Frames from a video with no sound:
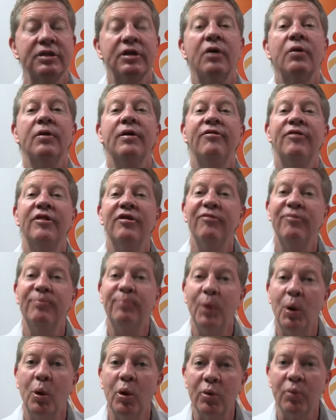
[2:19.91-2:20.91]
So if
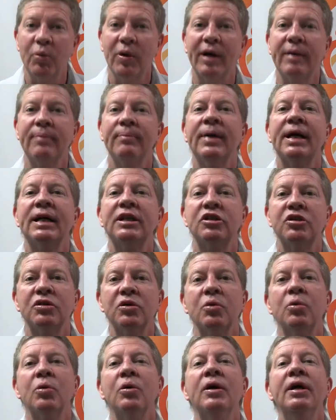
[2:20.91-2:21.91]
you've bought one, make
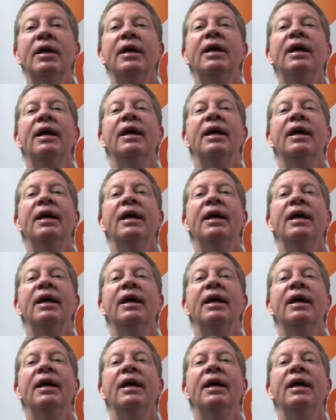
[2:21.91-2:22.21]
sure